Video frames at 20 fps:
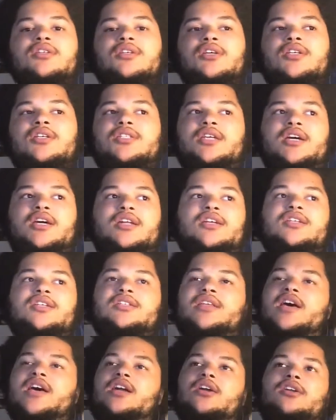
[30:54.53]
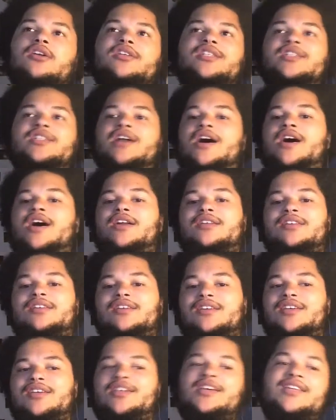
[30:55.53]
He said, "Is that all he's got?
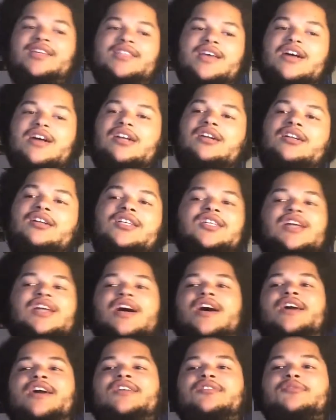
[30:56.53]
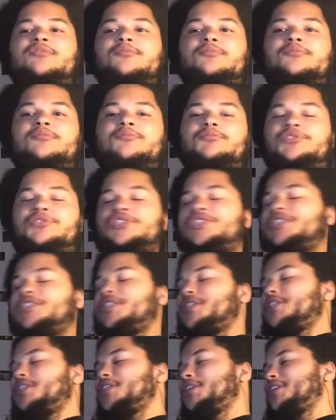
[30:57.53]
Is that all he's got?"
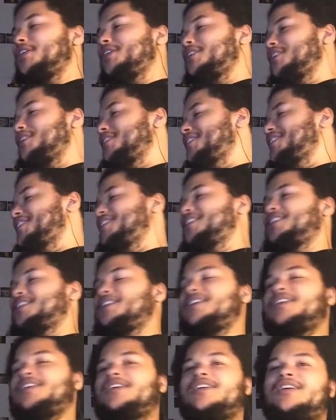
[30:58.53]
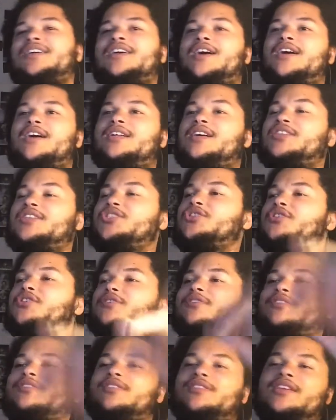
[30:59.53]
Shit. I
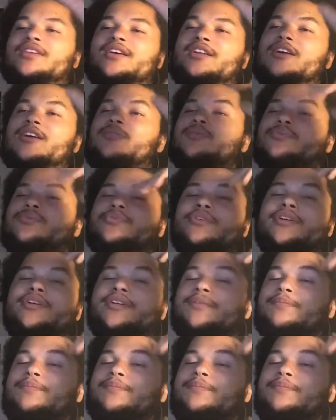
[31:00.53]
chuckled at that. That was funny.